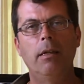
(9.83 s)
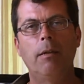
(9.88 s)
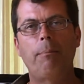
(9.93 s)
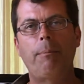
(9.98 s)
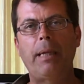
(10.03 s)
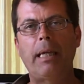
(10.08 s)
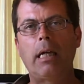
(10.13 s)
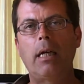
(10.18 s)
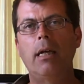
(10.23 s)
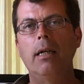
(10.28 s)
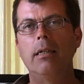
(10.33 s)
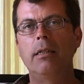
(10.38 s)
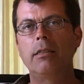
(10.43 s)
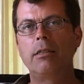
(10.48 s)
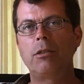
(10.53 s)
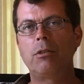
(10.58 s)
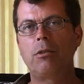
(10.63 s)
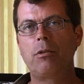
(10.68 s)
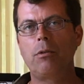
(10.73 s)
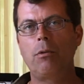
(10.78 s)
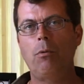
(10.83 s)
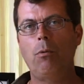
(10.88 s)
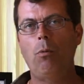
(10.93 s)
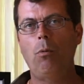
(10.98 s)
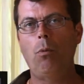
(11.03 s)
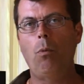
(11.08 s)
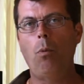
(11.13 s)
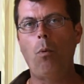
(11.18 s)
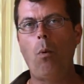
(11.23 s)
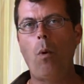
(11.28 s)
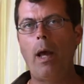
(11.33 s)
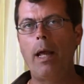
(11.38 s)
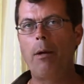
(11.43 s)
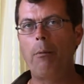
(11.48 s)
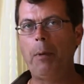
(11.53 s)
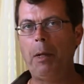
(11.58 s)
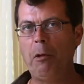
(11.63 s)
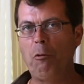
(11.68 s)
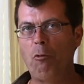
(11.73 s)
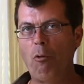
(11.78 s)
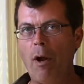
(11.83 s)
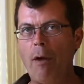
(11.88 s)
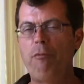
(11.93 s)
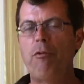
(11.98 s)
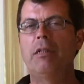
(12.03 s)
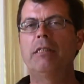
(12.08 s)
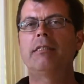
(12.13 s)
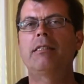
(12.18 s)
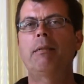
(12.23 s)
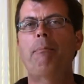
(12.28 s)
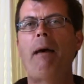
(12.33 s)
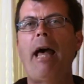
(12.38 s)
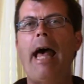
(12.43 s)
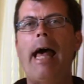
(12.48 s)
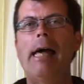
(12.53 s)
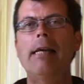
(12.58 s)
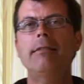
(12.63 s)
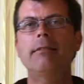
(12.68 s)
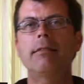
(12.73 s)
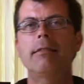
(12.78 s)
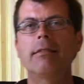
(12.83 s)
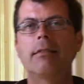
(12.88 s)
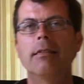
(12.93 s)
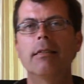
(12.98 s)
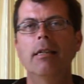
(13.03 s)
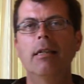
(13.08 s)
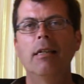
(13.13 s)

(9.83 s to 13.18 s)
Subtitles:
Because when we reference the past,